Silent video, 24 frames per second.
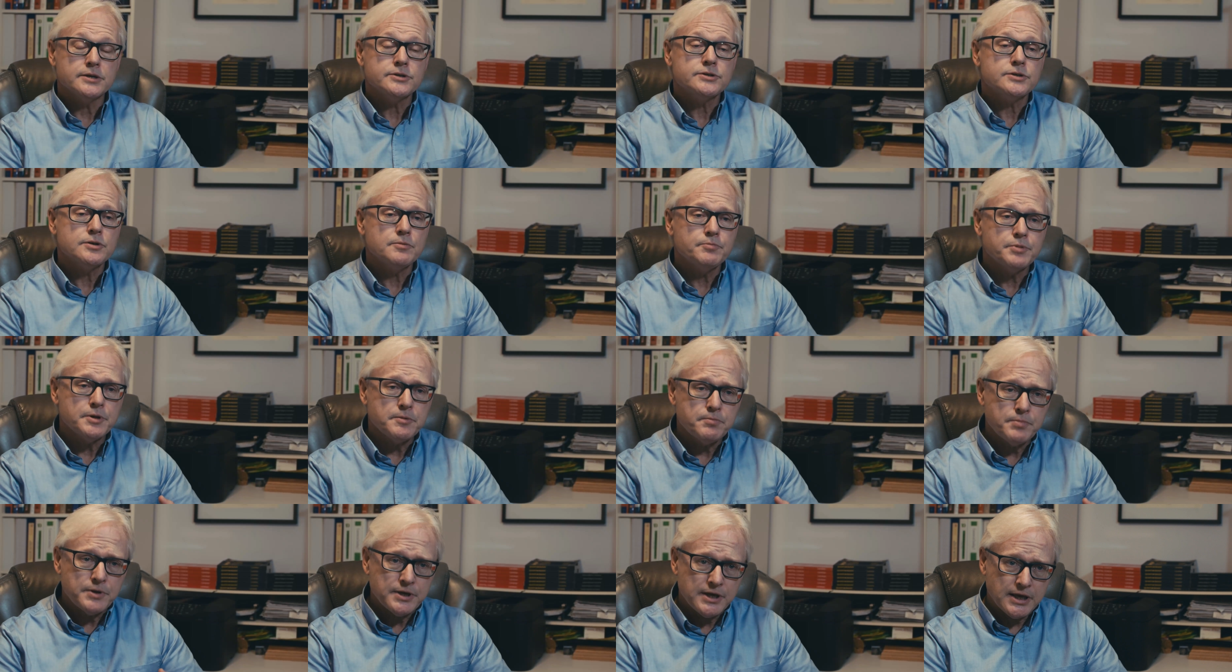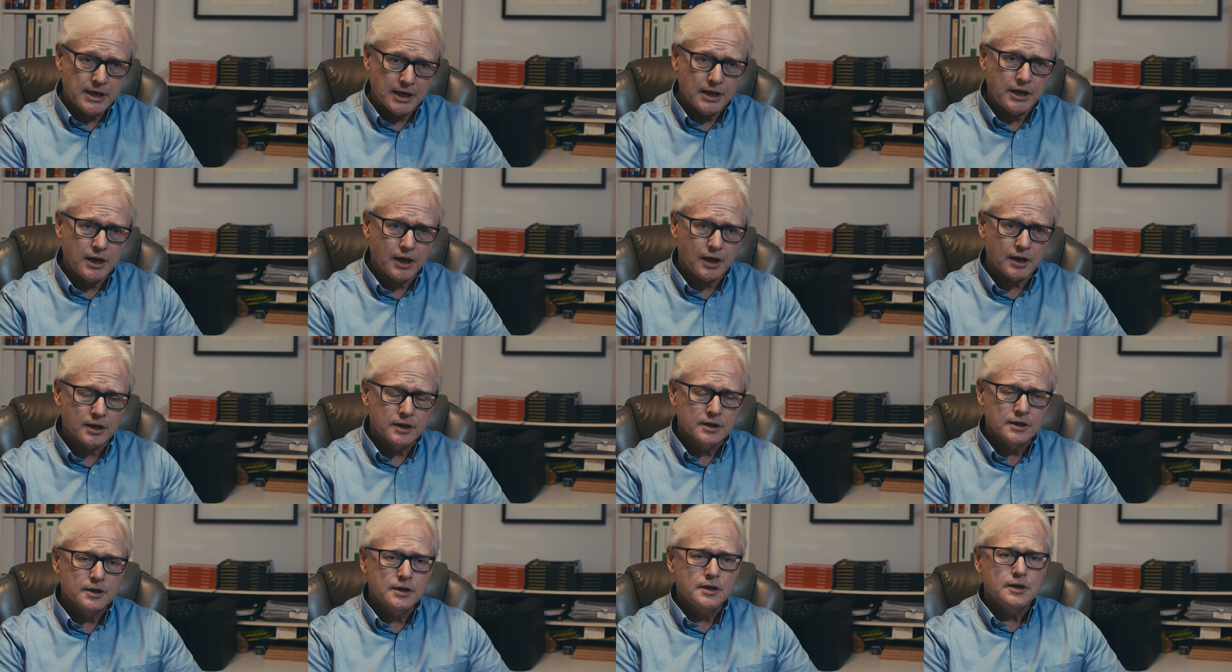simply beginning.
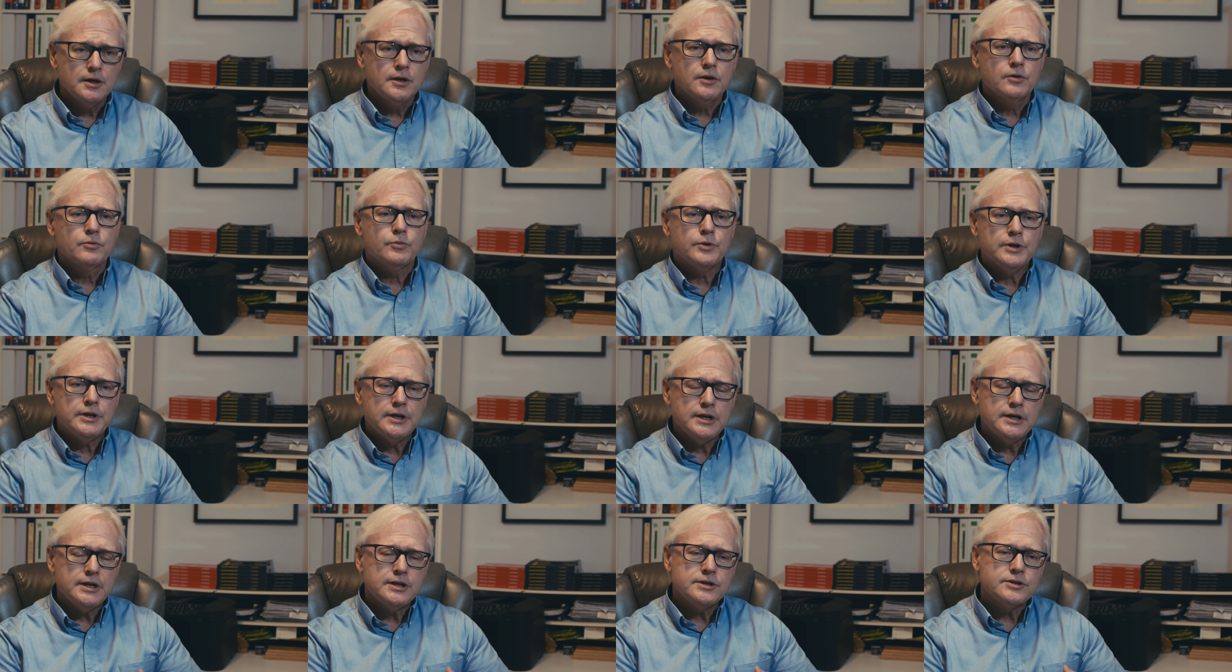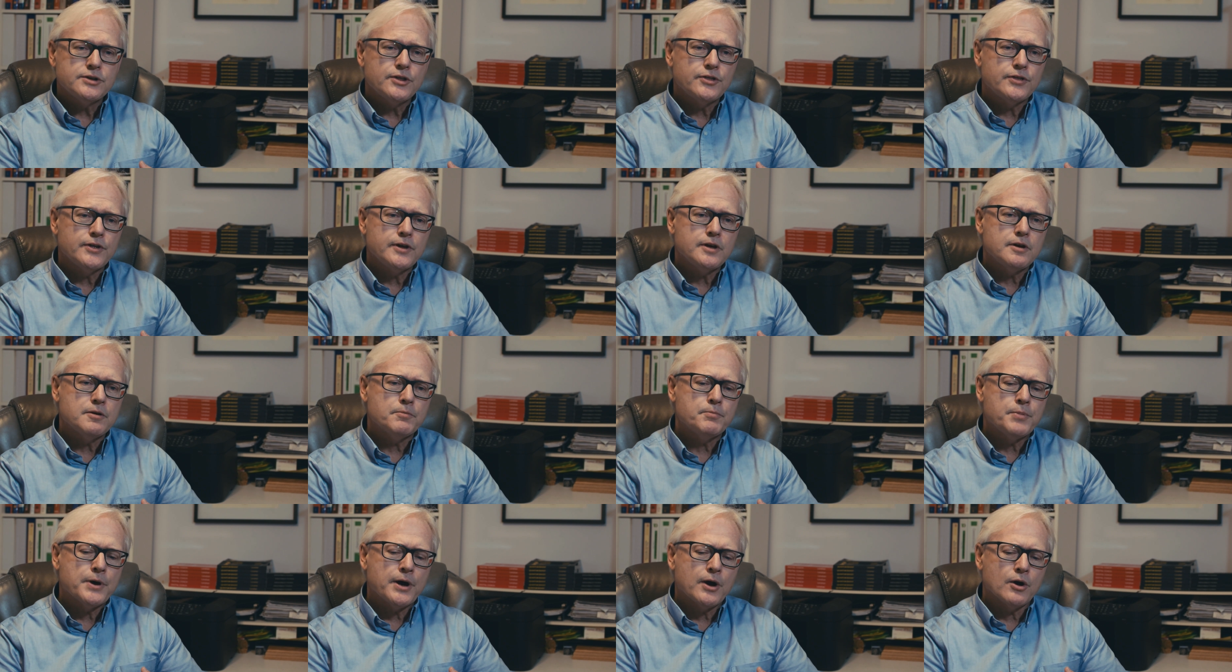We need to think
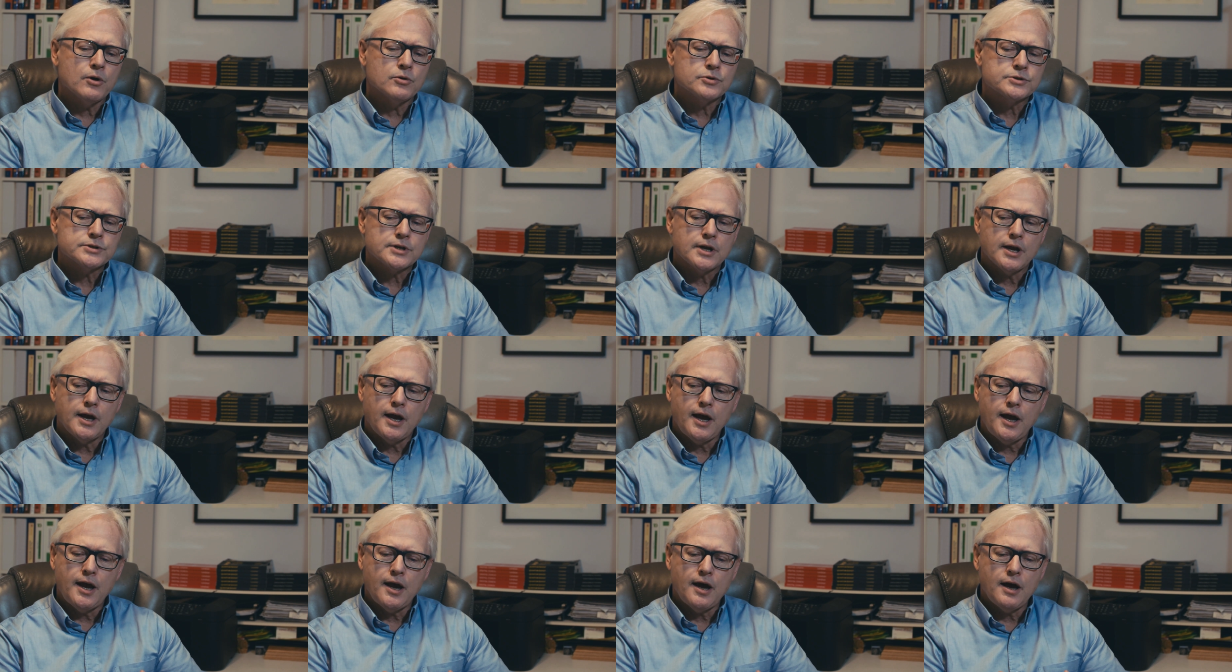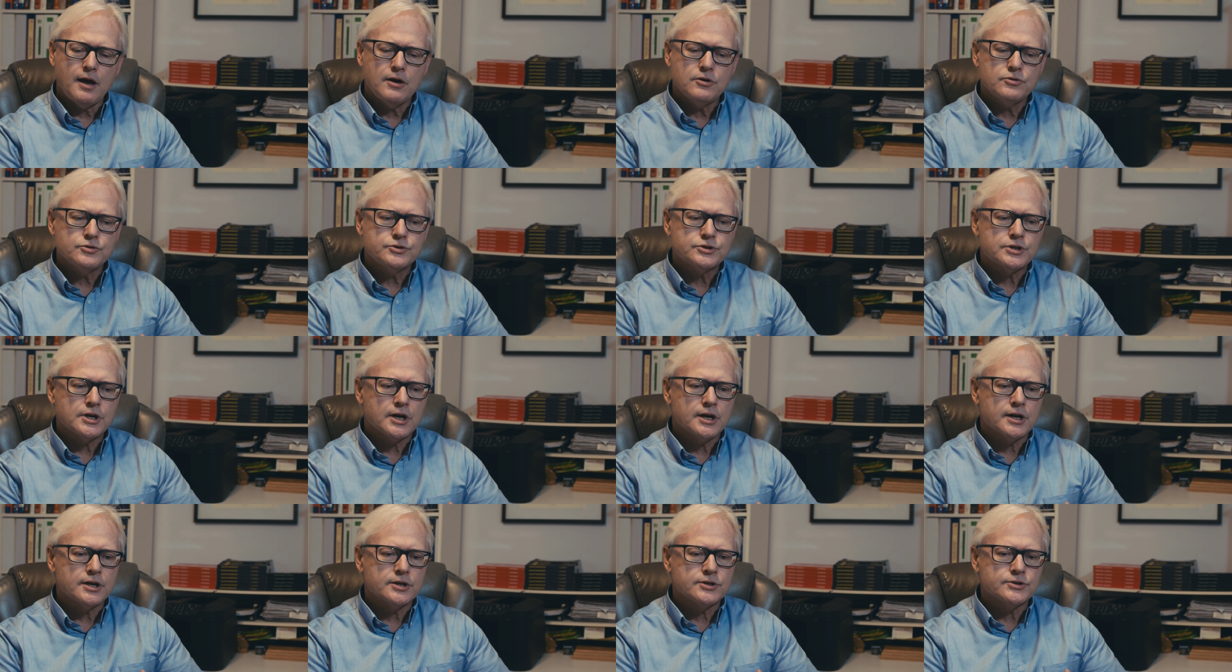about how
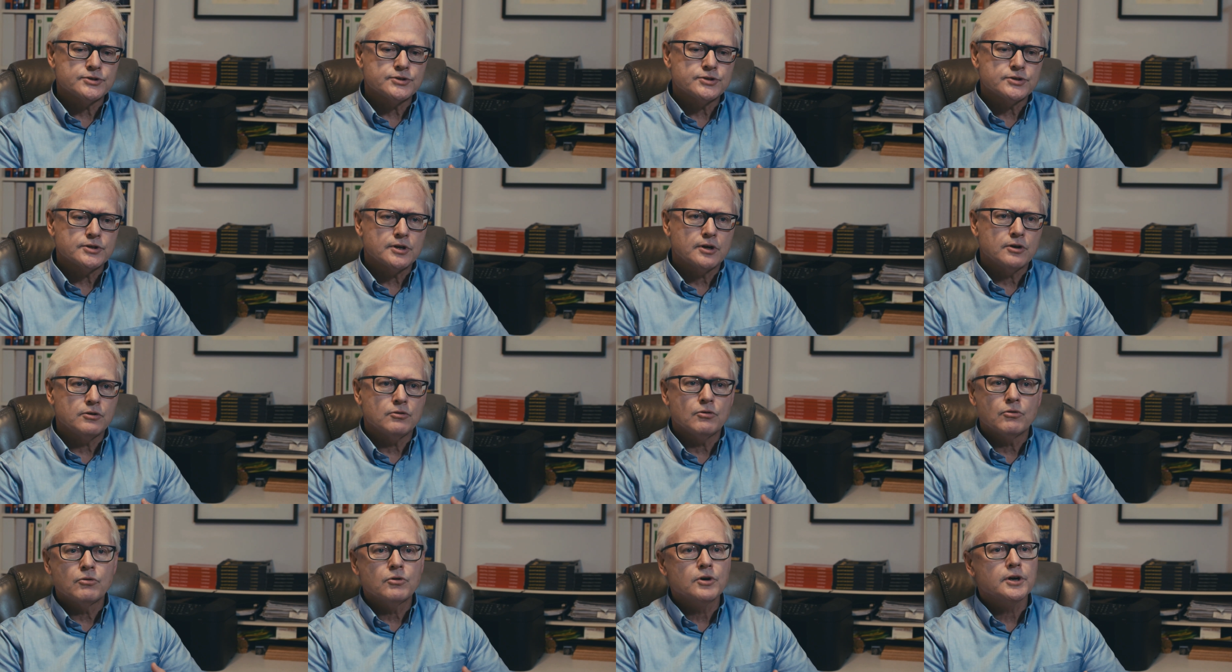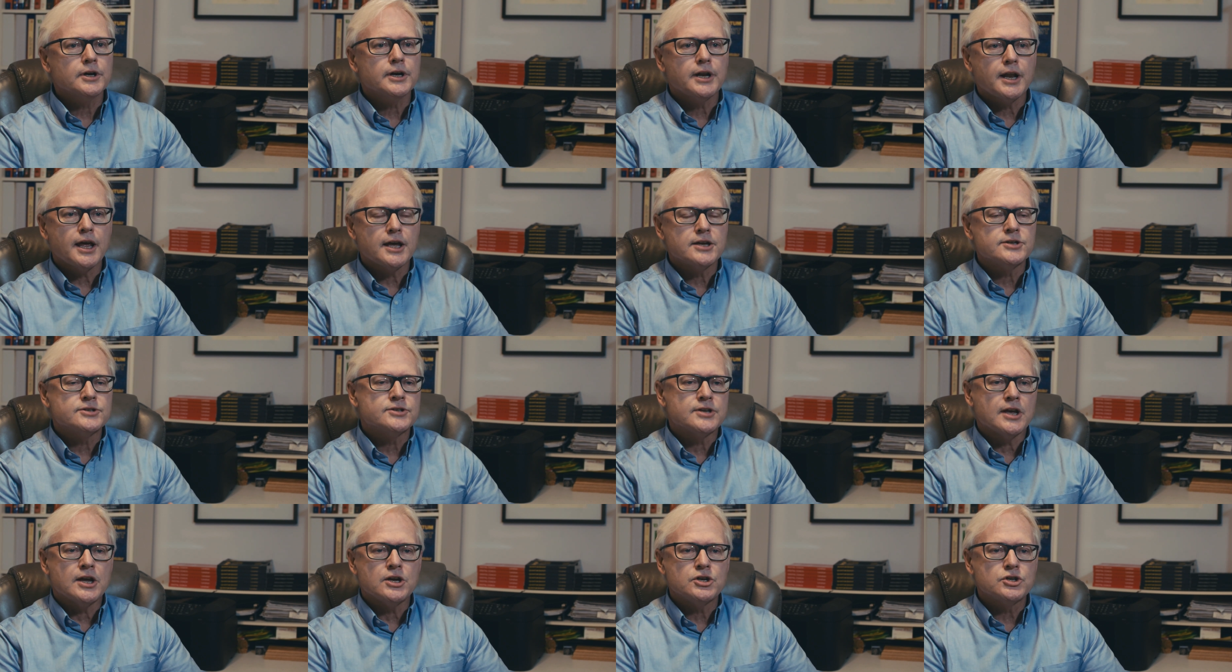does an
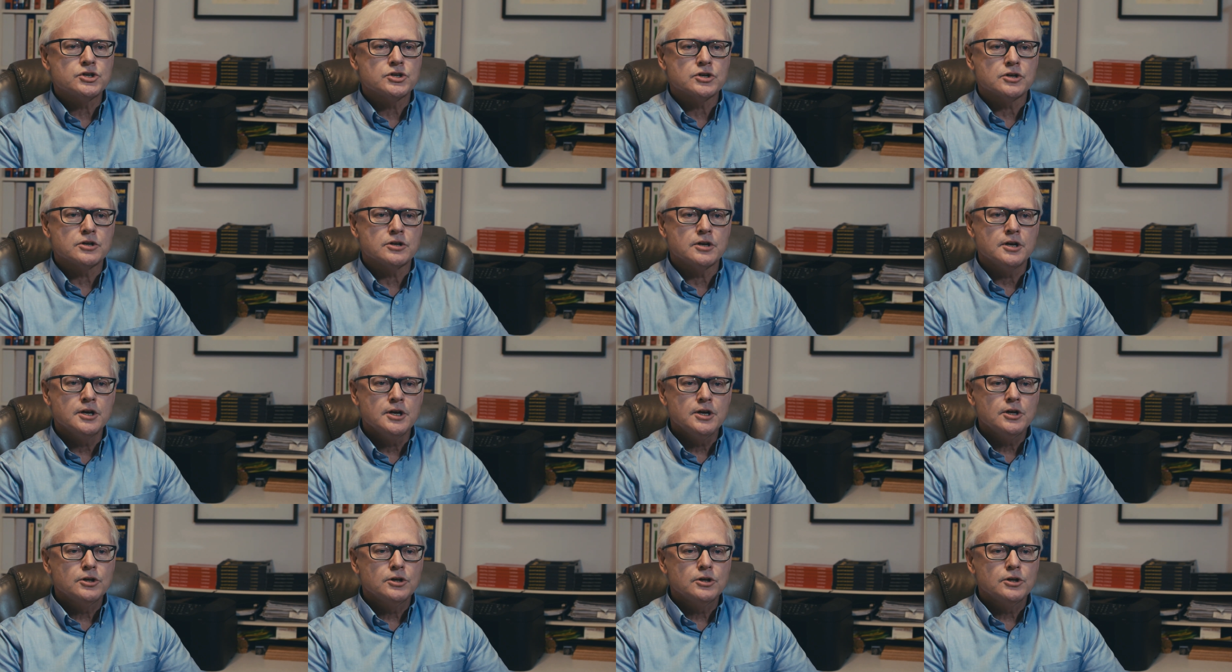organization